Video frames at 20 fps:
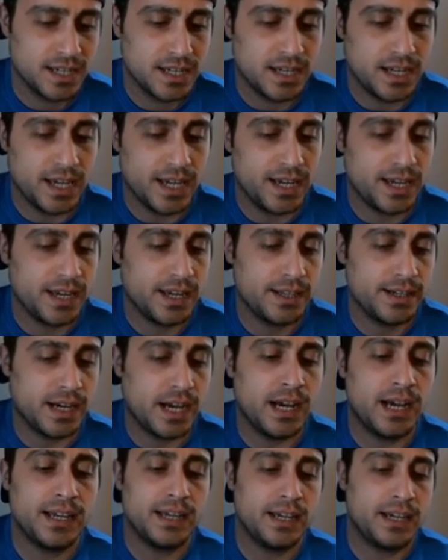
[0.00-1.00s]
And
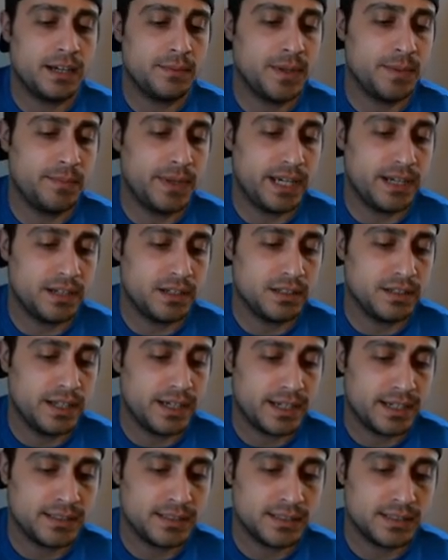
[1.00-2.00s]
I am a male,
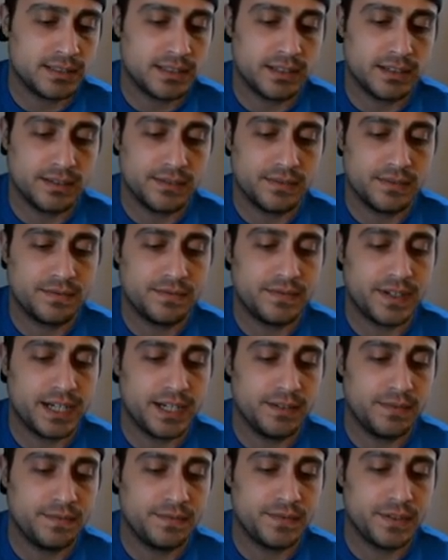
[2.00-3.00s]
yes.
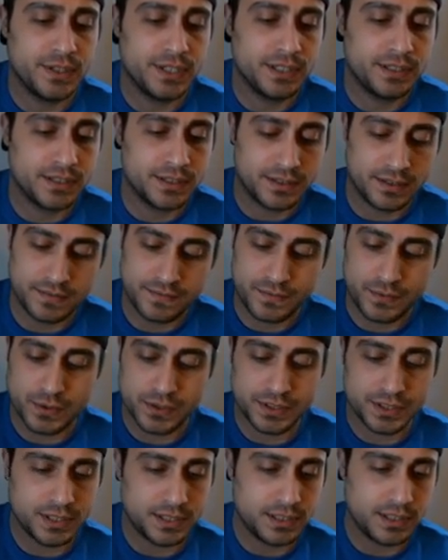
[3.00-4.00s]
5 foot.
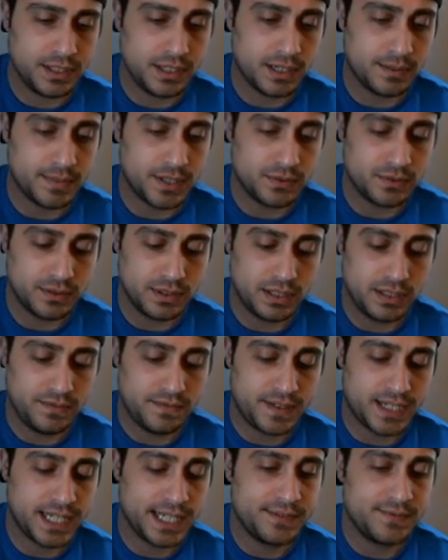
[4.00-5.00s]
Unfortunately, I'm only
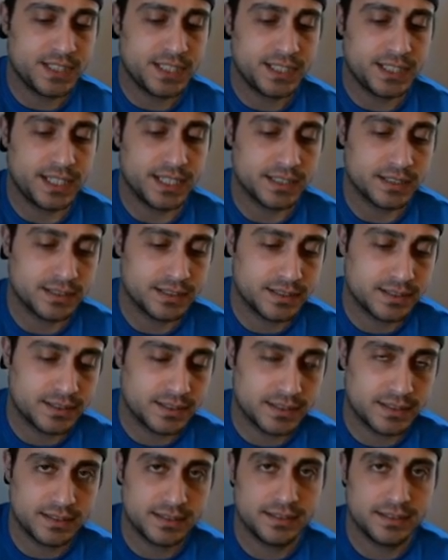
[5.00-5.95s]
5'6".